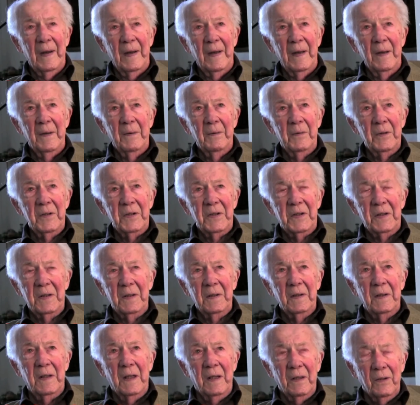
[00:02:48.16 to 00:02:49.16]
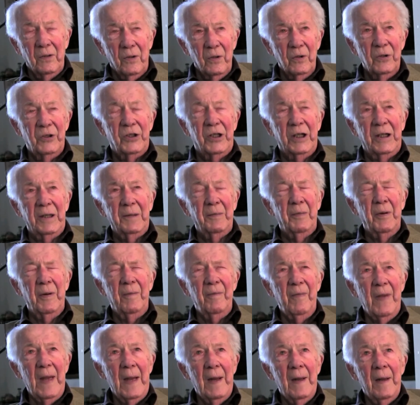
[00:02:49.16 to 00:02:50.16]
he was in good shape,
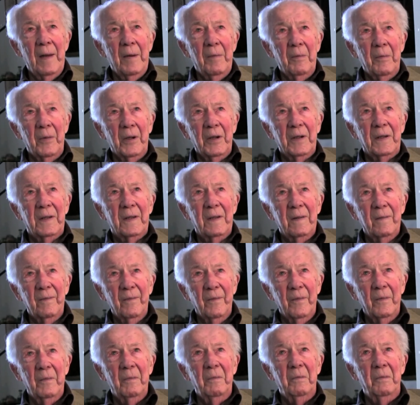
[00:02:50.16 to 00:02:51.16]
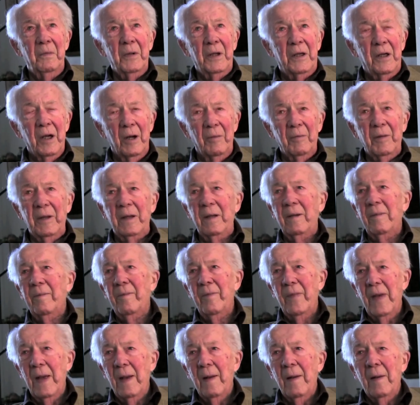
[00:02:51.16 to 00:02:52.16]
but
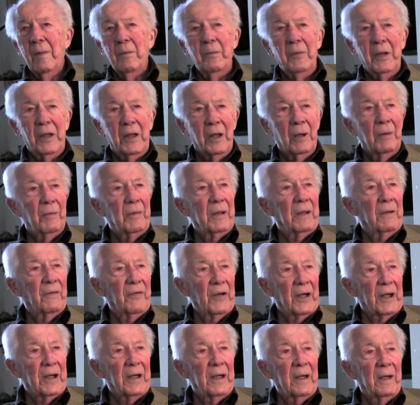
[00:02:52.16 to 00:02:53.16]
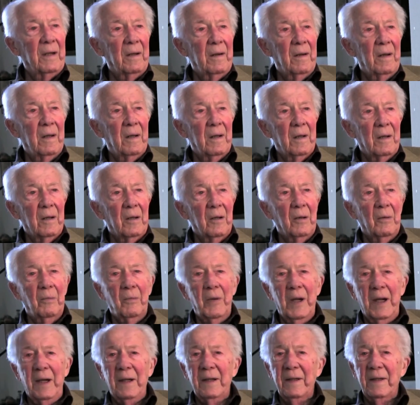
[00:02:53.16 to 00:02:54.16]
becoming becoming very uh,
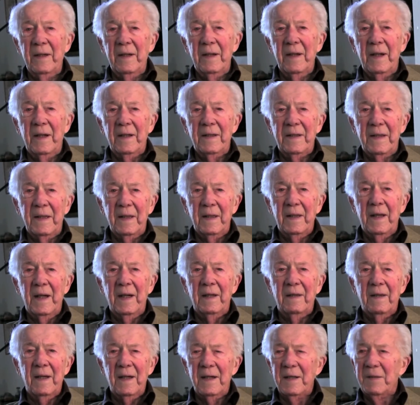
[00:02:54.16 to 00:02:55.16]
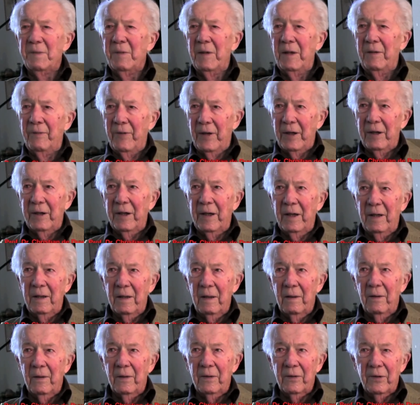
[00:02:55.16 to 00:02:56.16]
blind, and I think that has been
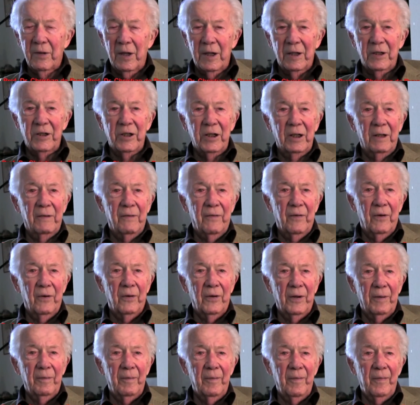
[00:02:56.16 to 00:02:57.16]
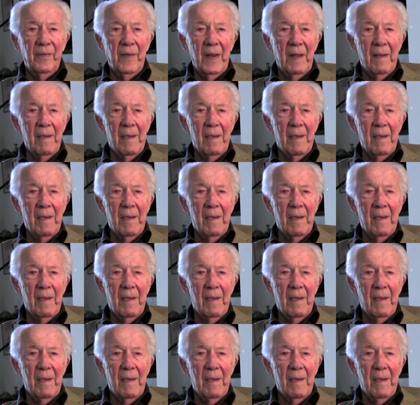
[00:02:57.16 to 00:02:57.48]
very uh, tragic for him.